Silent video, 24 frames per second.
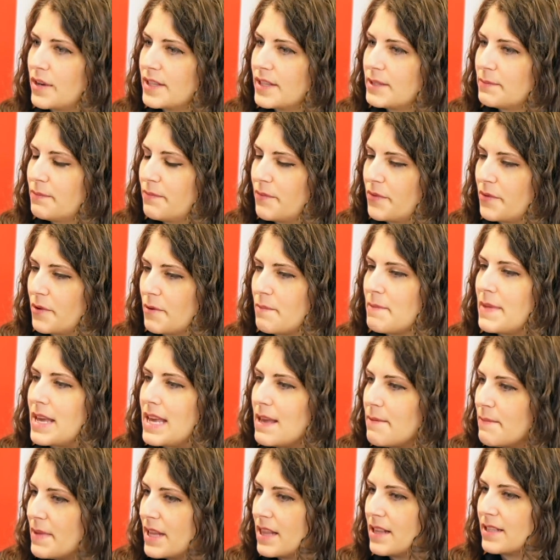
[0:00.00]
always, for
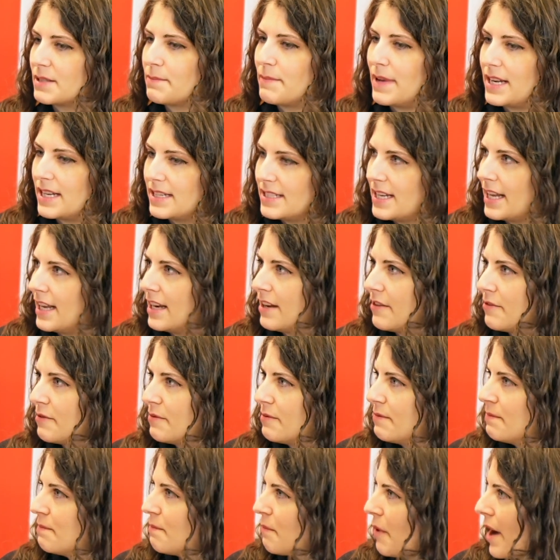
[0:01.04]
me, been this meditative
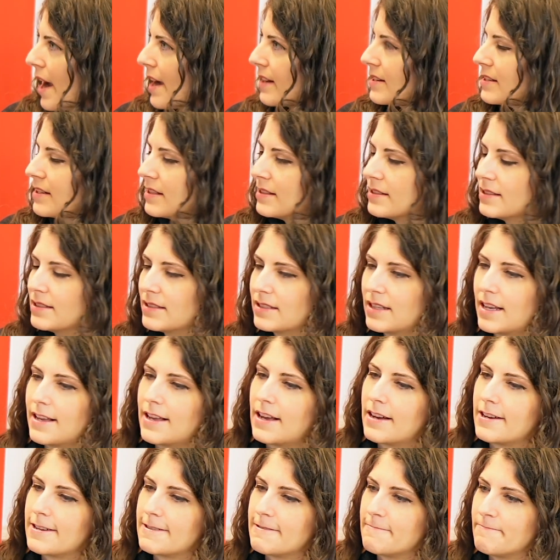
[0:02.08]
practice,
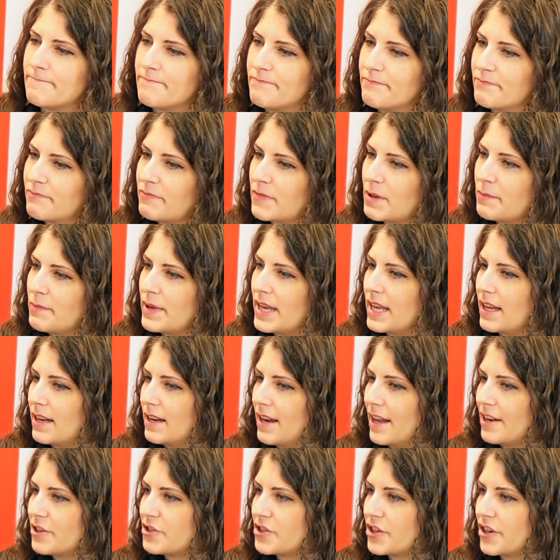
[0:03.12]
being
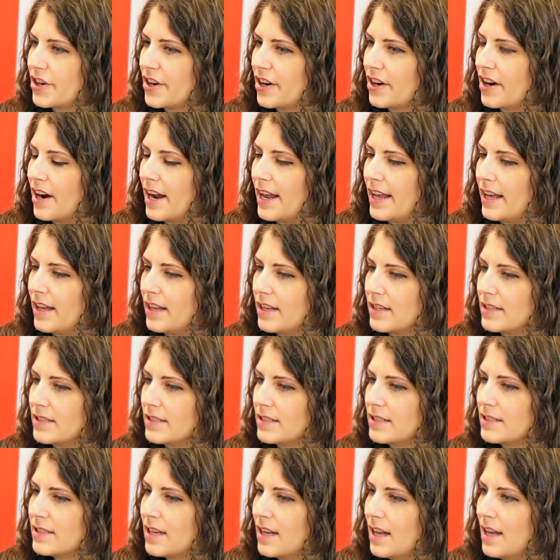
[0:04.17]
in nature,
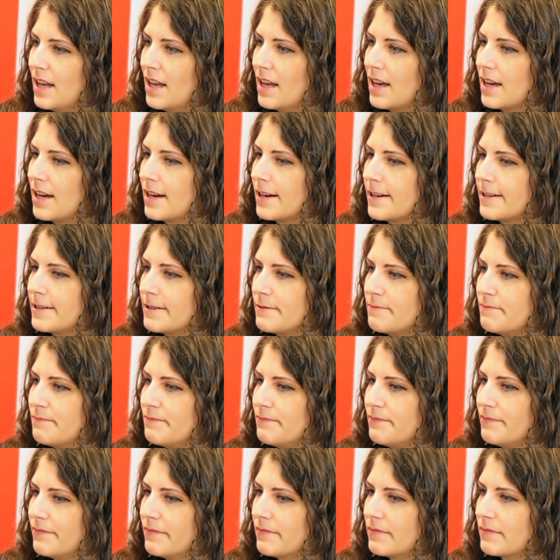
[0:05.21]
and
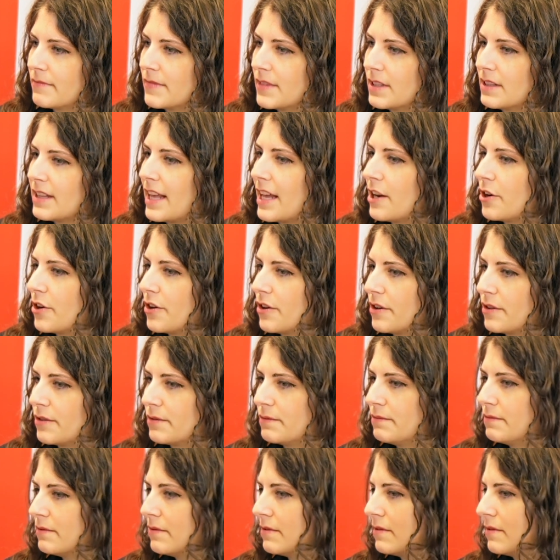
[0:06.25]

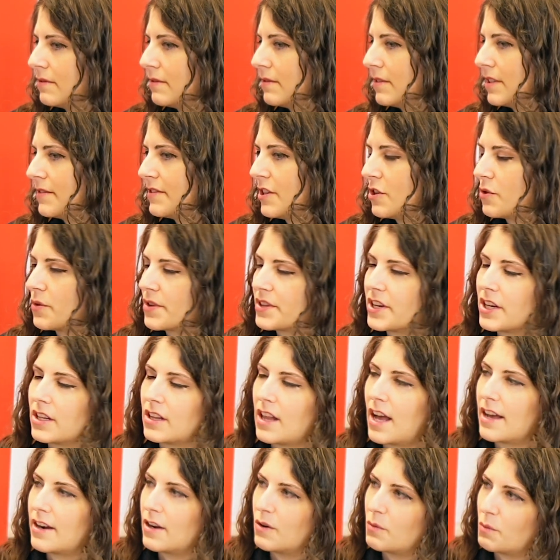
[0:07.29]
later lived in North
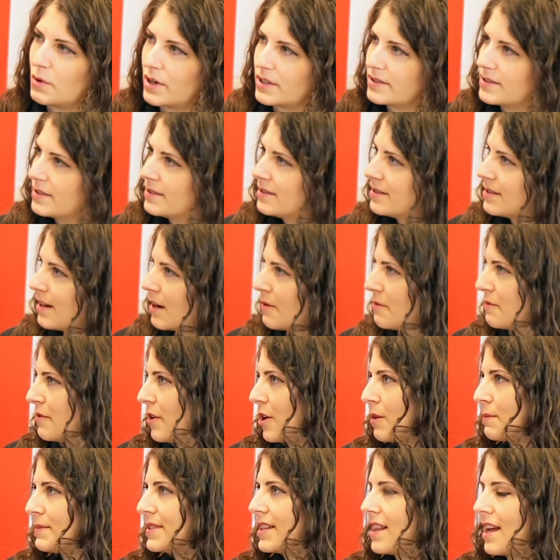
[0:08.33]
Carolina, worked on
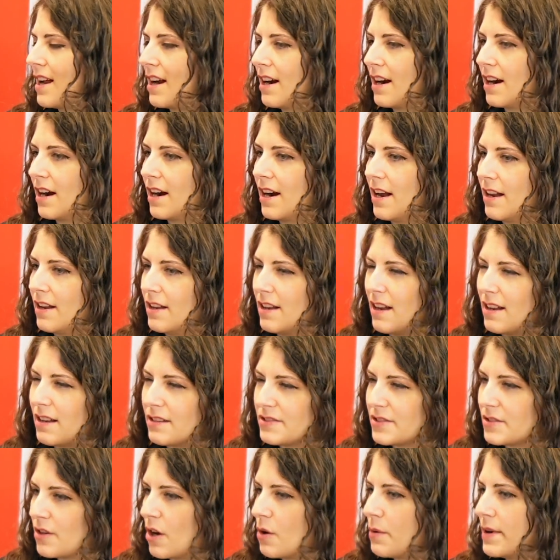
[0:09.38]
farms there, and
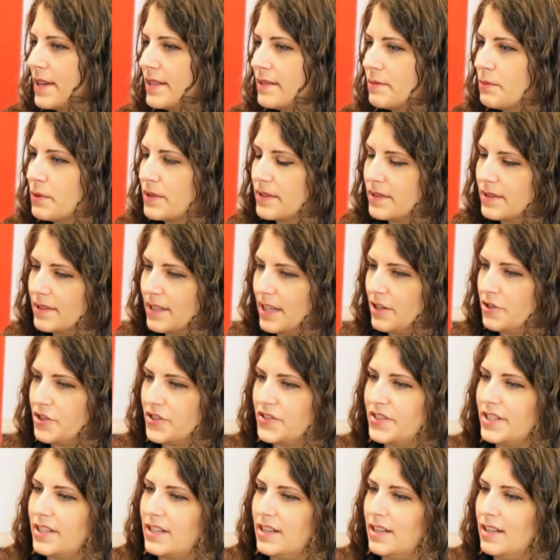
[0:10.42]
always was
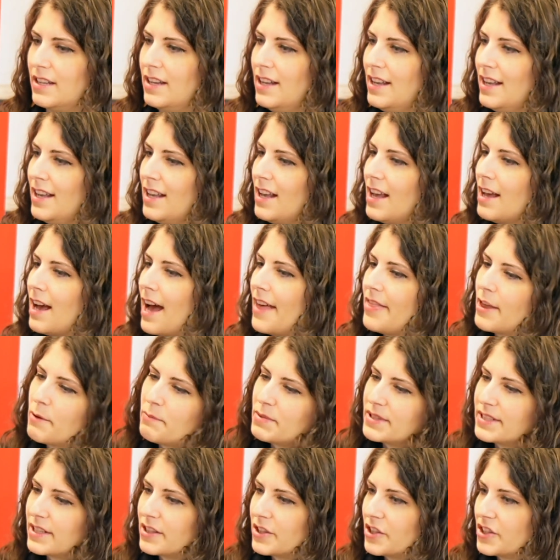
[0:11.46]
interested in, I
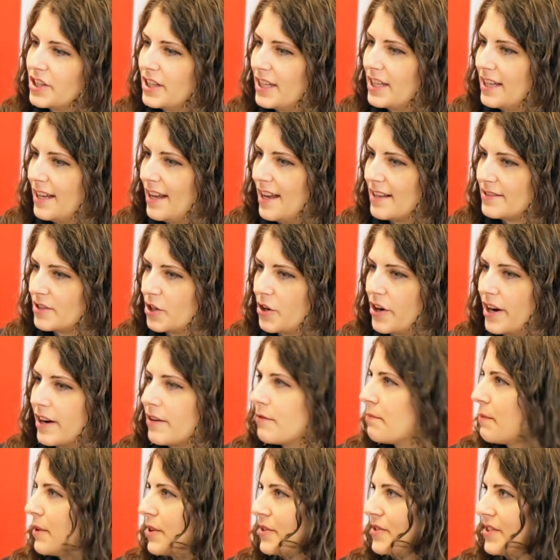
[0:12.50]
think particularly as a
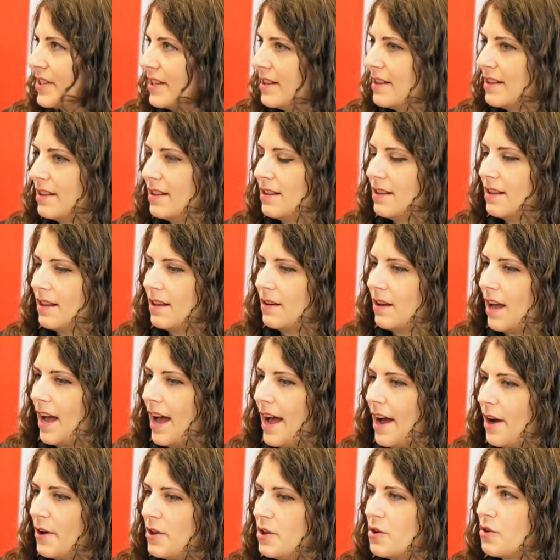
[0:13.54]
creative person,
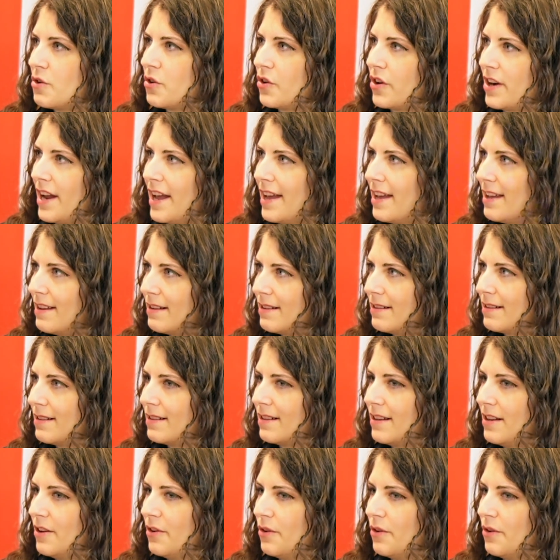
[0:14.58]
how you create,